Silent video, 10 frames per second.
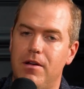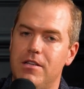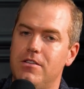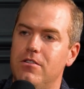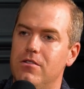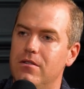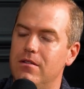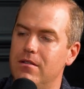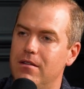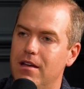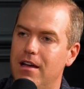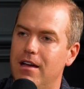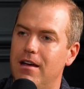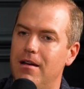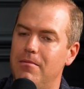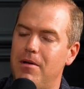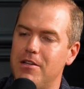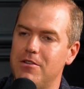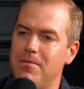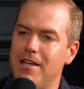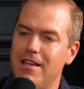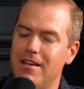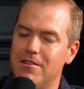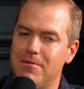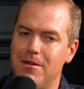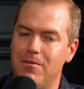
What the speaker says: puzzle making, as we